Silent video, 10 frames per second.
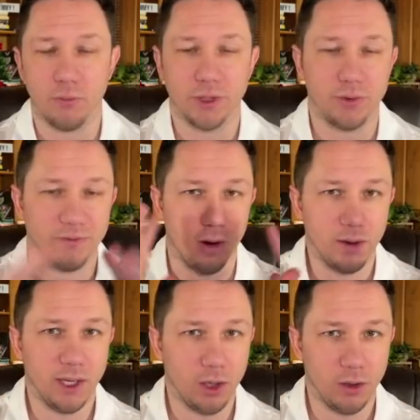which we've
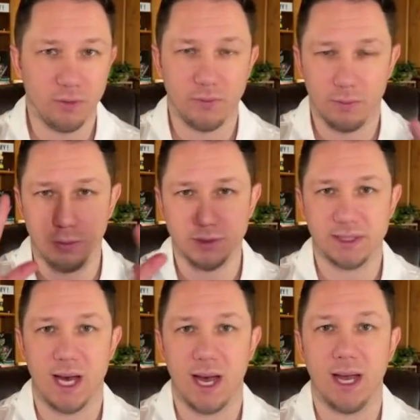already heard from both
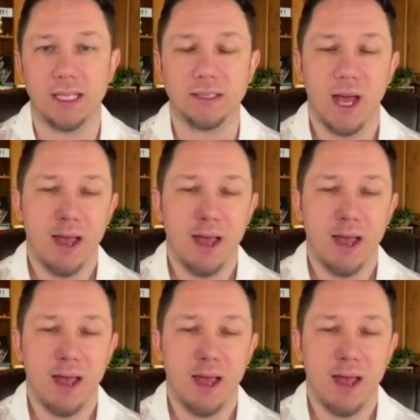sides